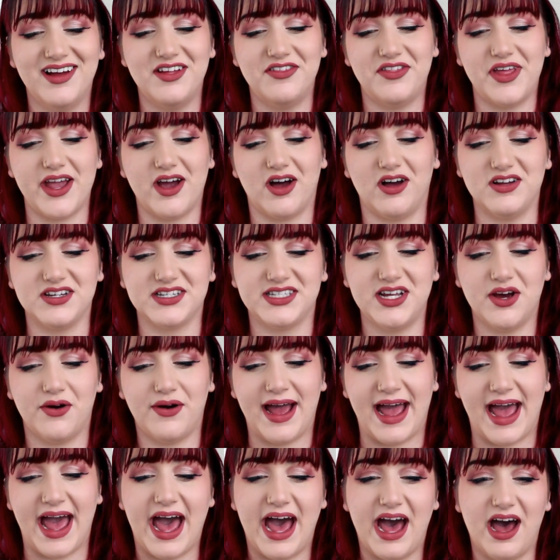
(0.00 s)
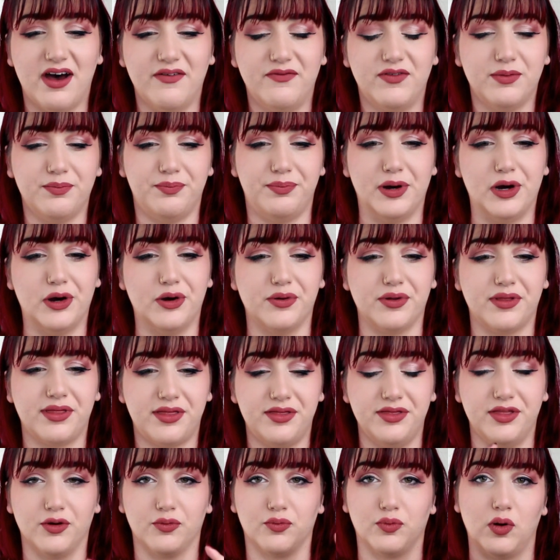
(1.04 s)
They also have both
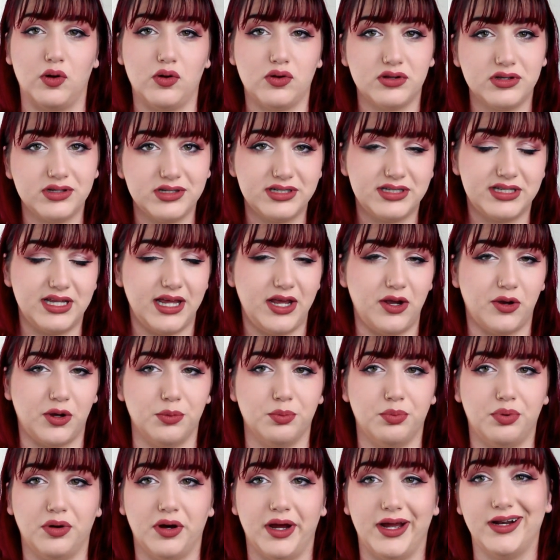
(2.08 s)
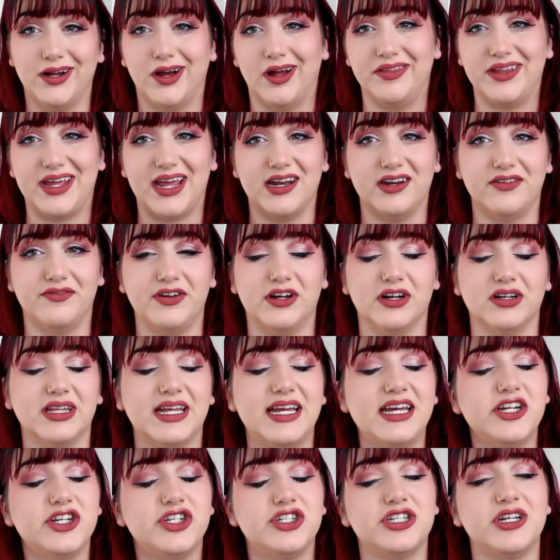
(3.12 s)
the rolls that you can put on the end of your
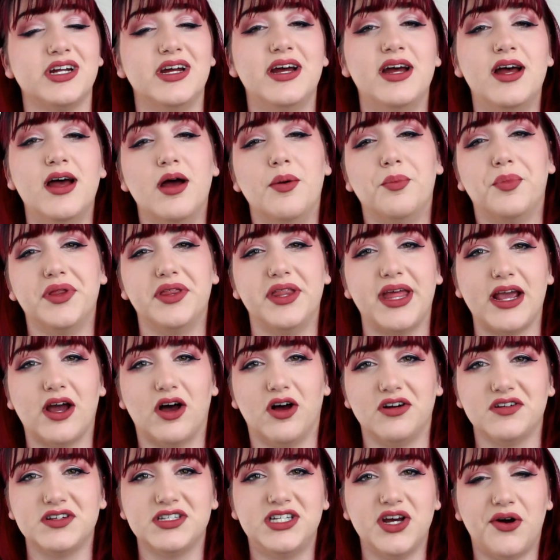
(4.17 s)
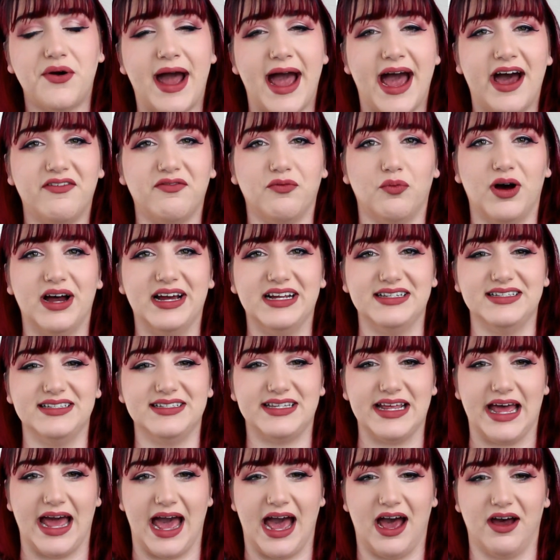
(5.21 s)
leash, but then they also have ones
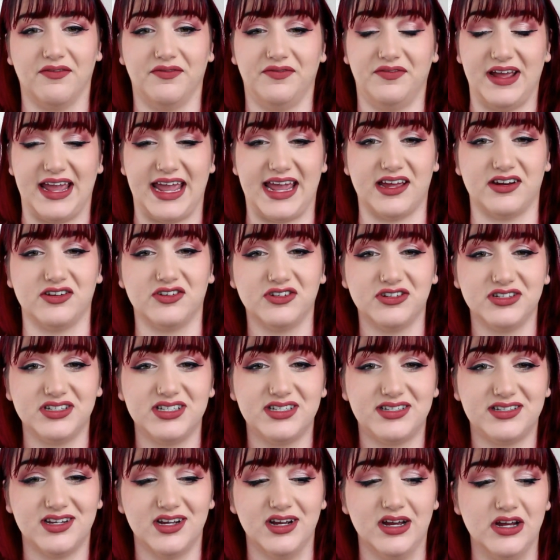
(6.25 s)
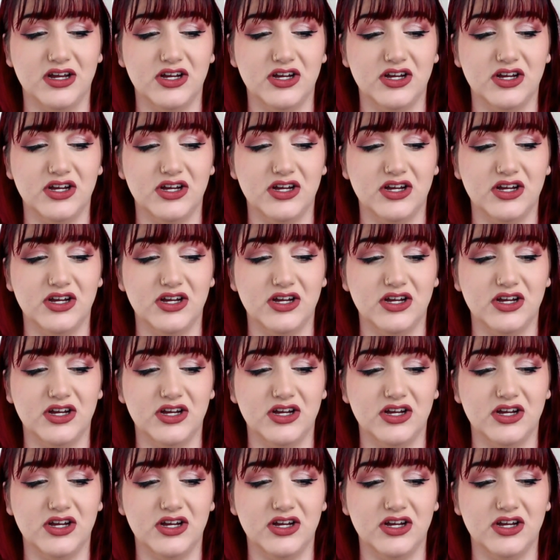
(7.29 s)
that have handles.